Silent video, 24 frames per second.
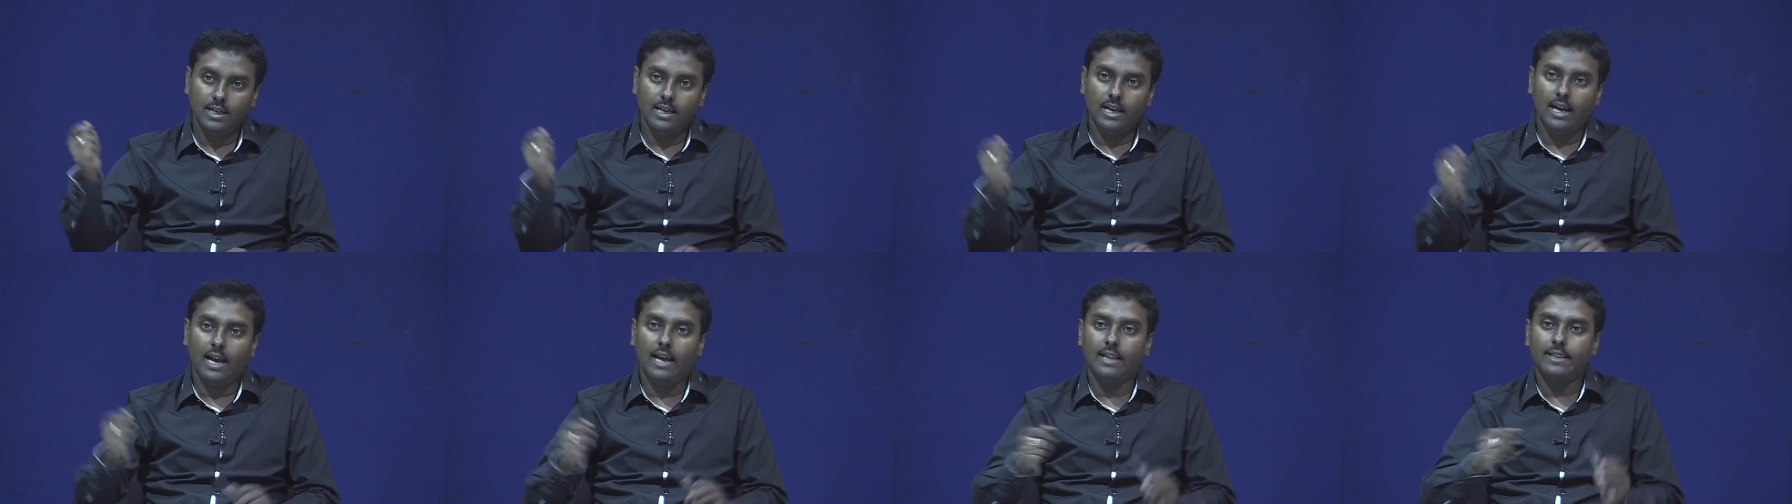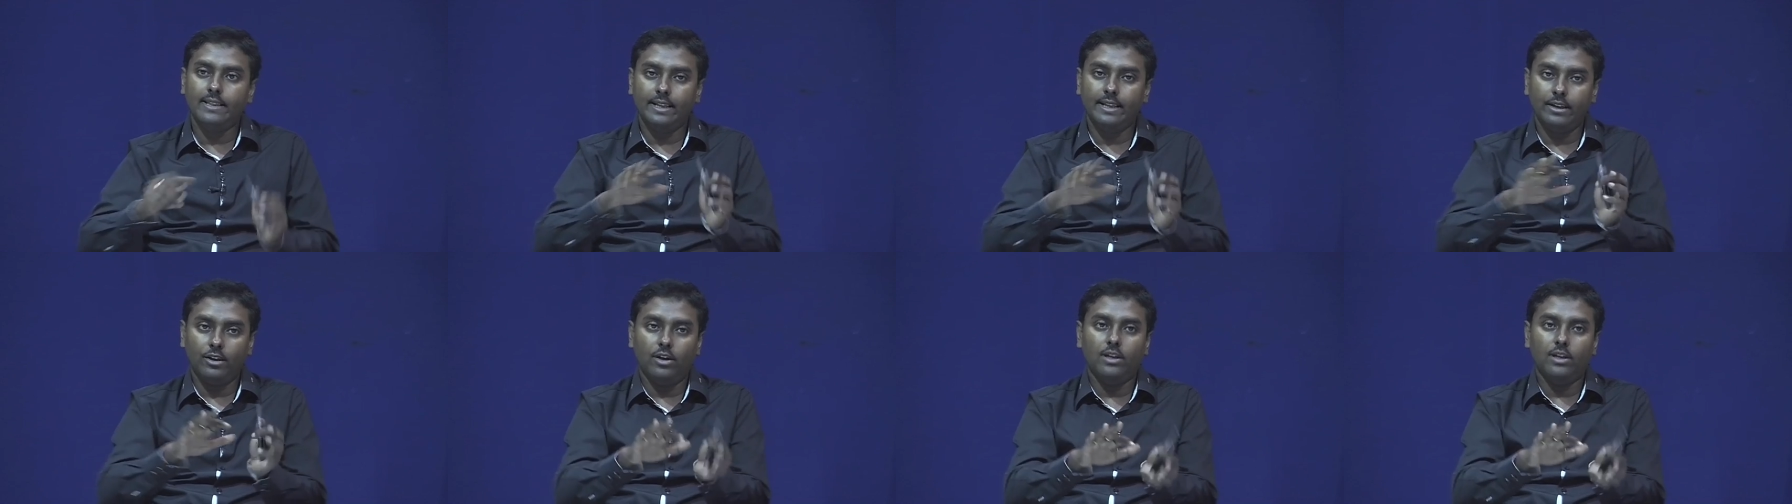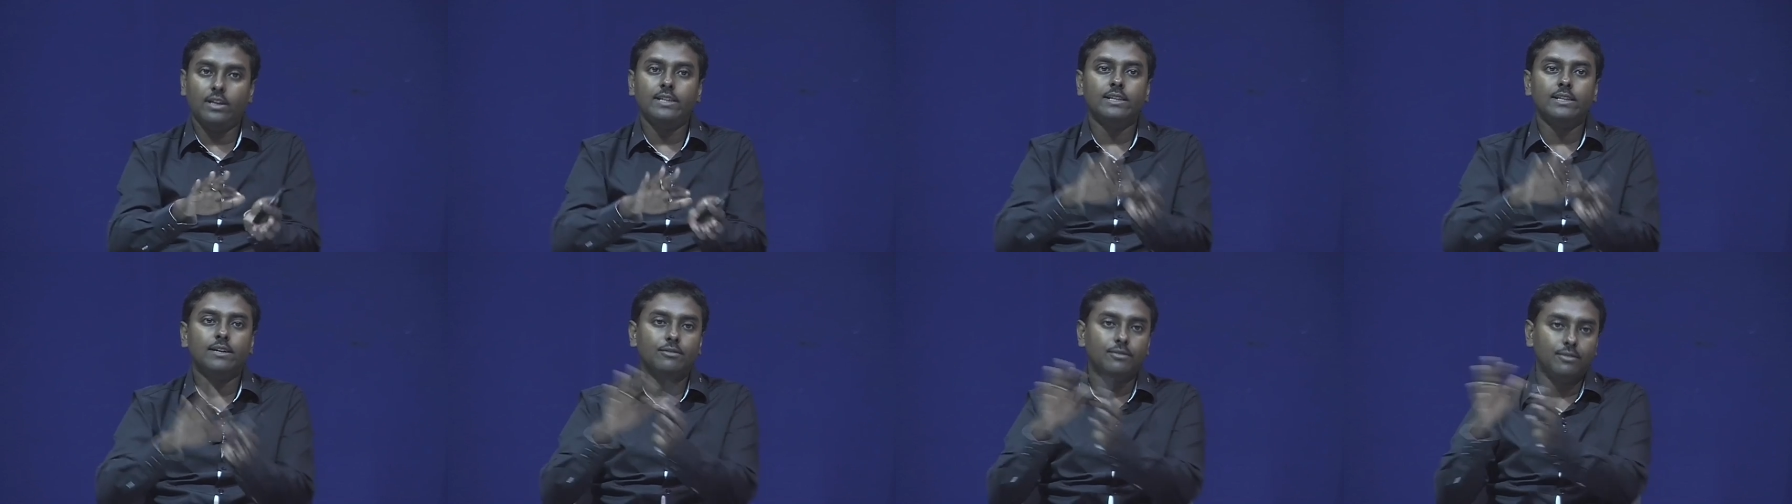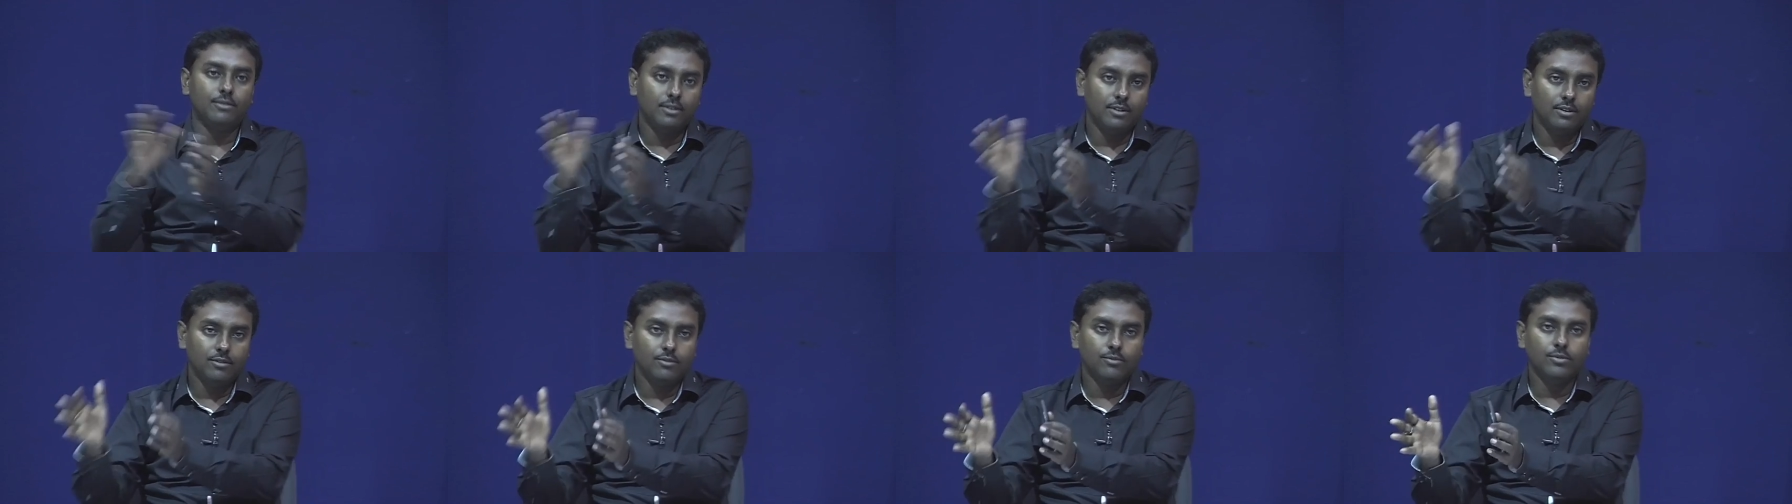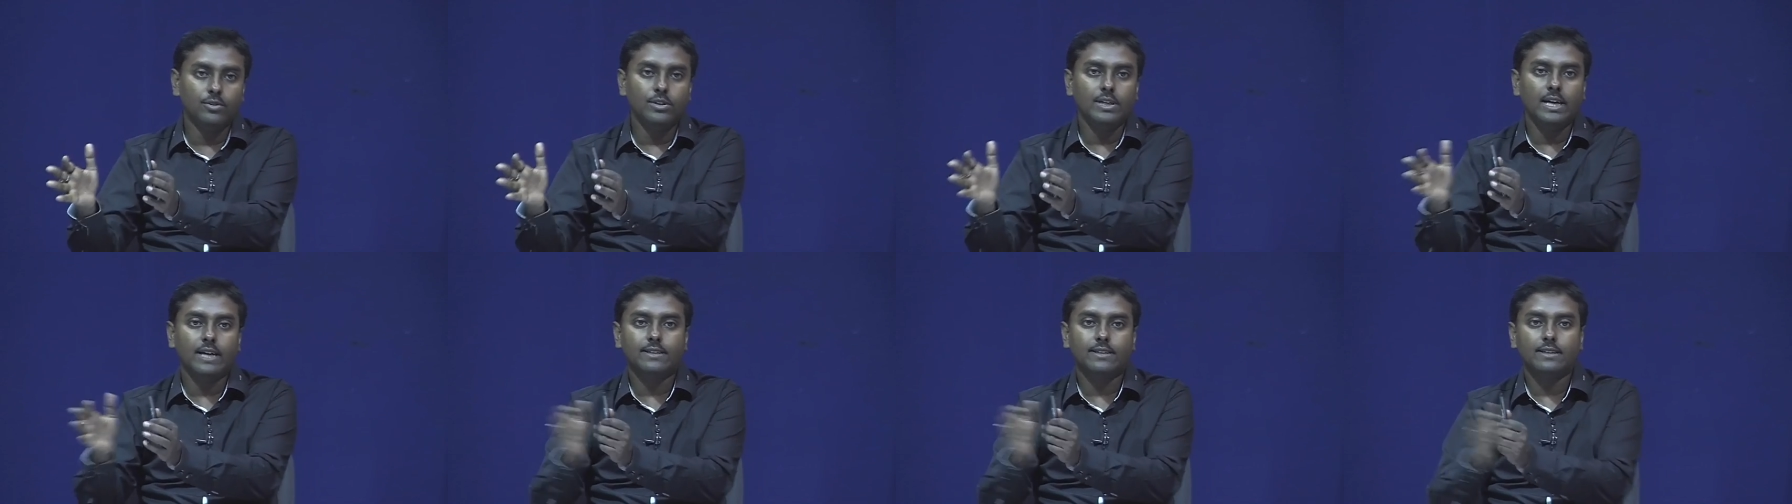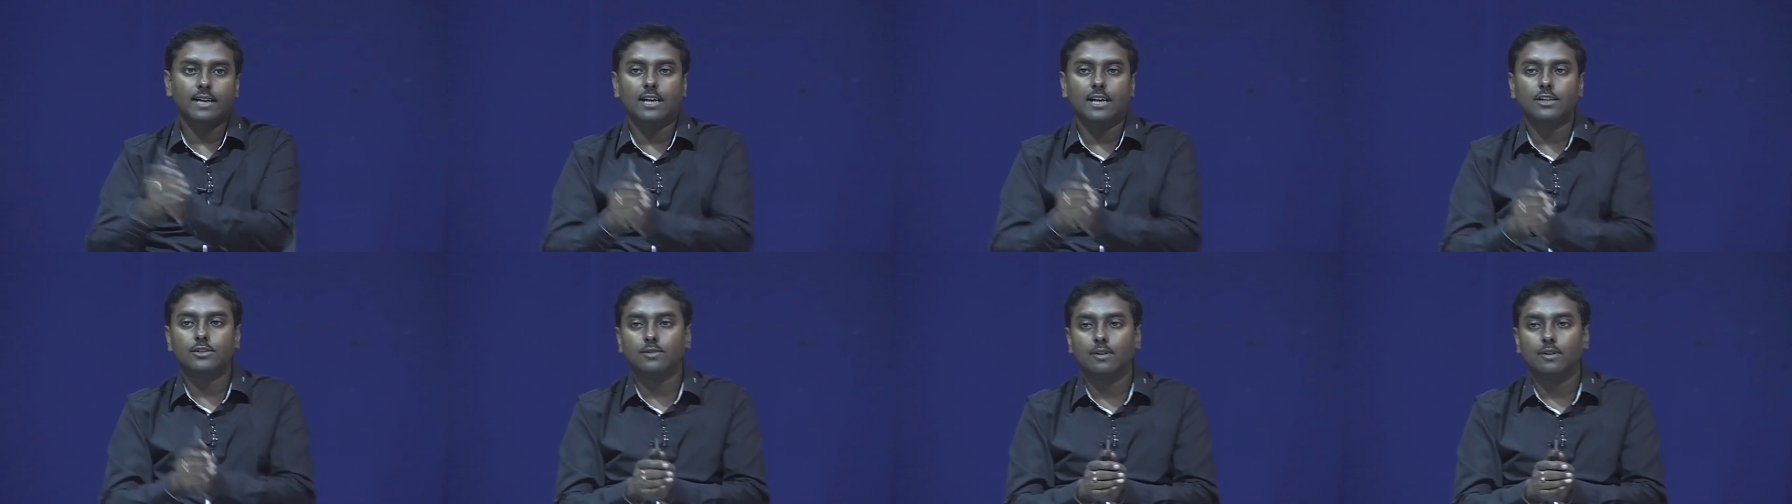and then only the Fourier
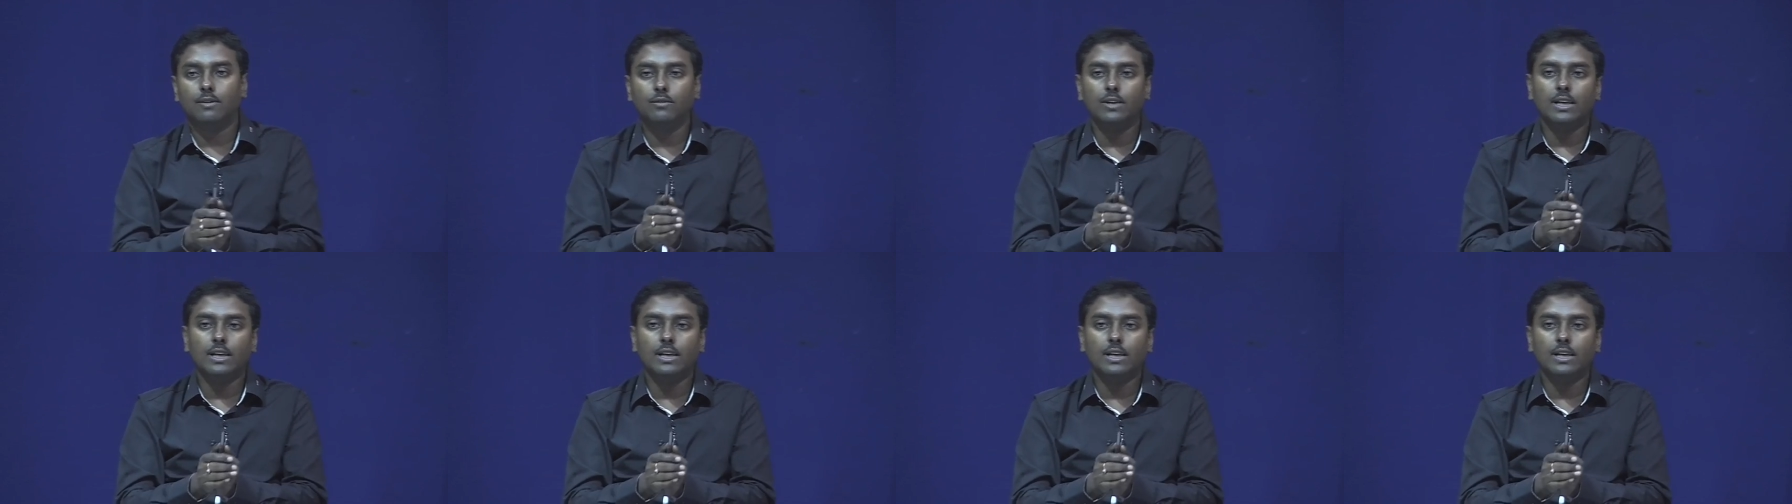transform